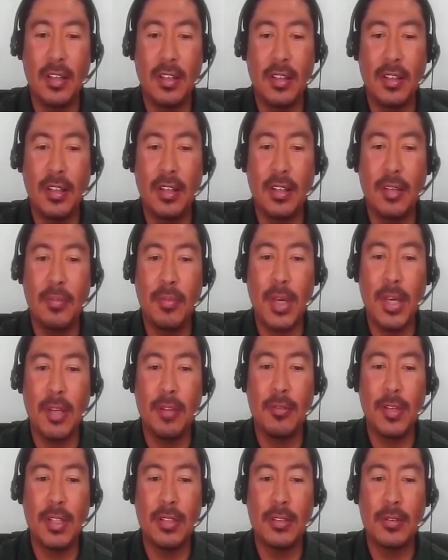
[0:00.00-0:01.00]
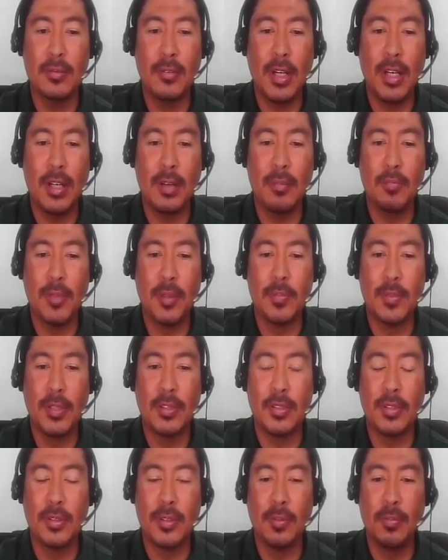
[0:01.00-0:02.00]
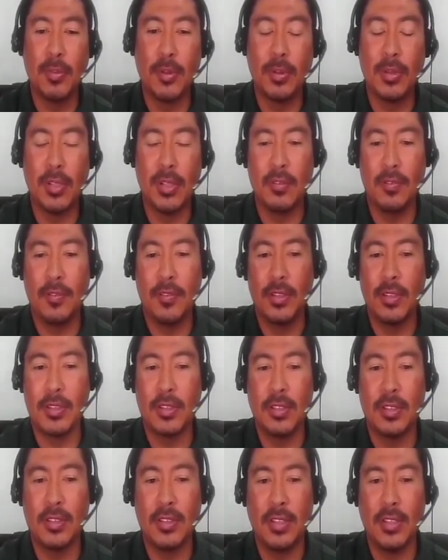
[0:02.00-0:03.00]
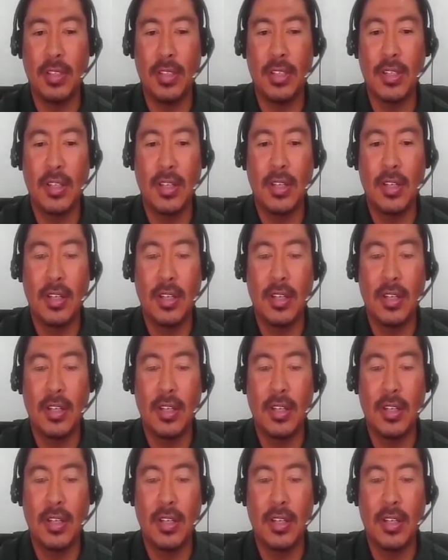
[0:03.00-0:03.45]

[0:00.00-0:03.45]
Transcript: the, the main reason why POPs is so important for us to study